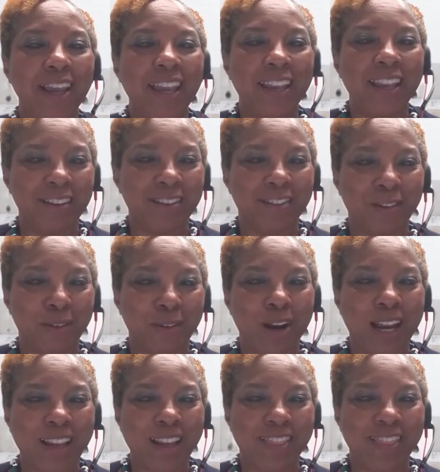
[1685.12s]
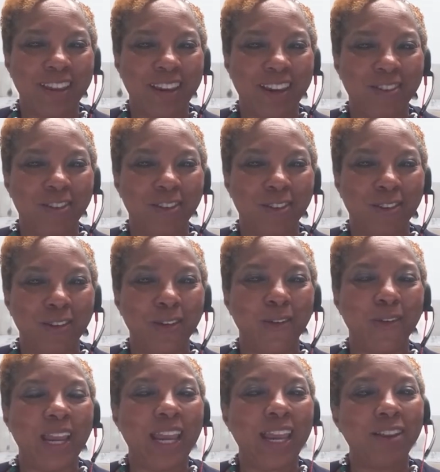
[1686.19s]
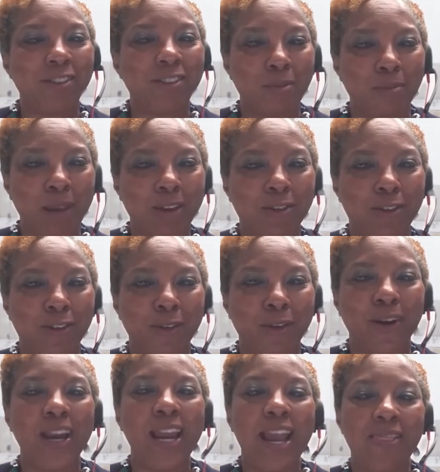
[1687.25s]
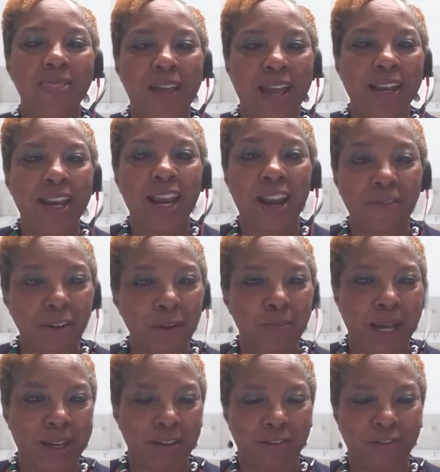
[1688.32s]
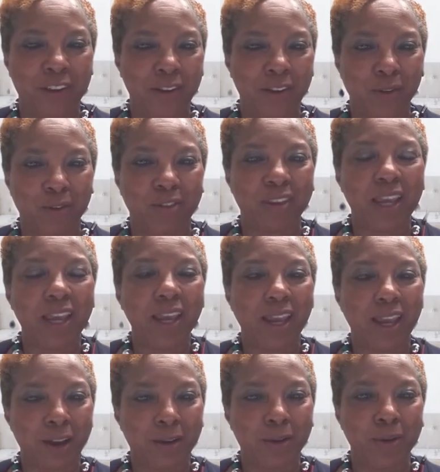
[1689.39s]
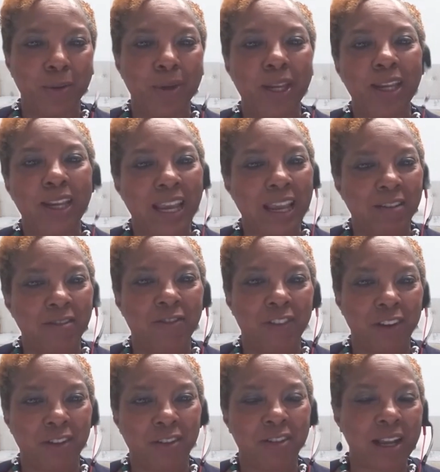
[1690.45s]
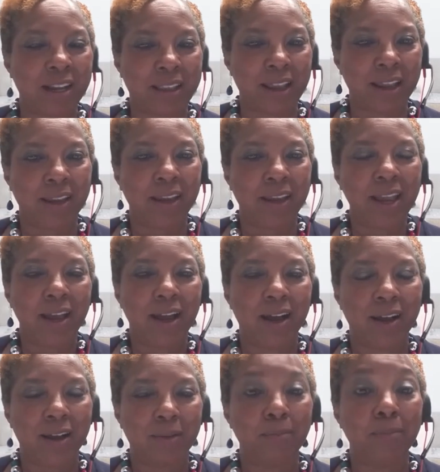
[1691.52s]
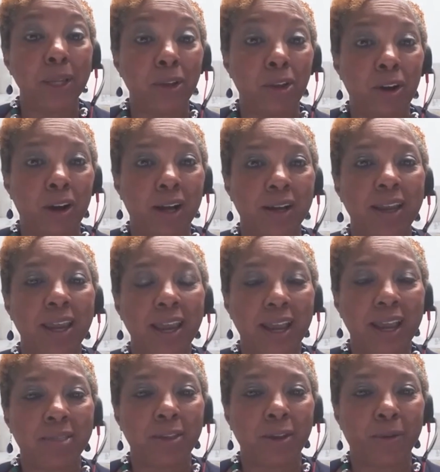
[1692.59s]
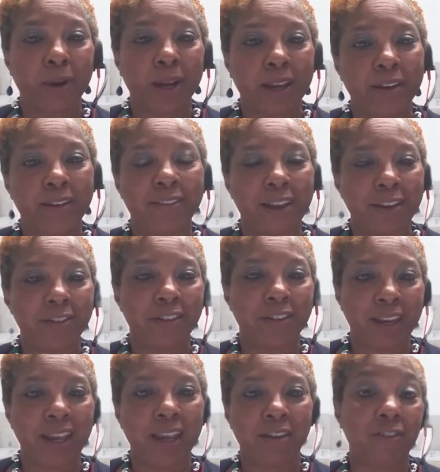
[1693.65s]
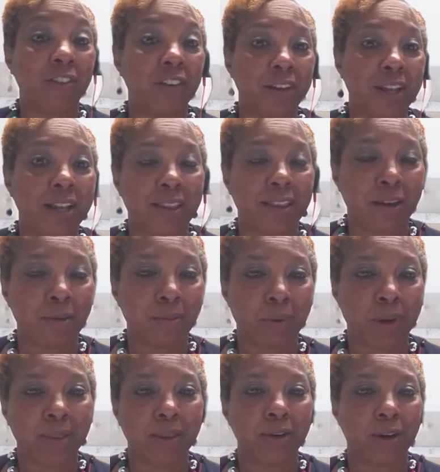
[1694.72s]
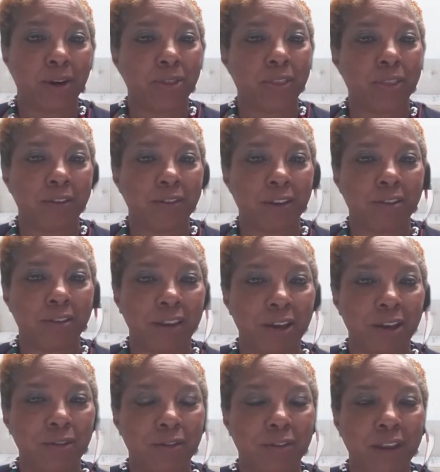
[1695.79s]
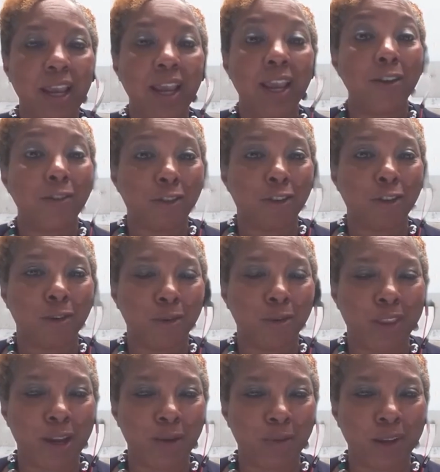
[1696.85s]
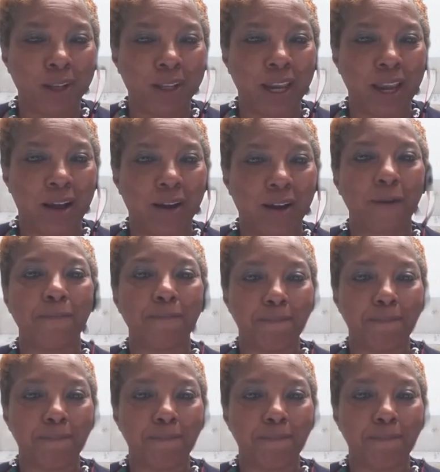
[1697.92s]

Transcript: it is the right thing to do and to make sure that everybody feels included and feels like they belong at the organization and feel like they can bring their authentic selves and show who they really are.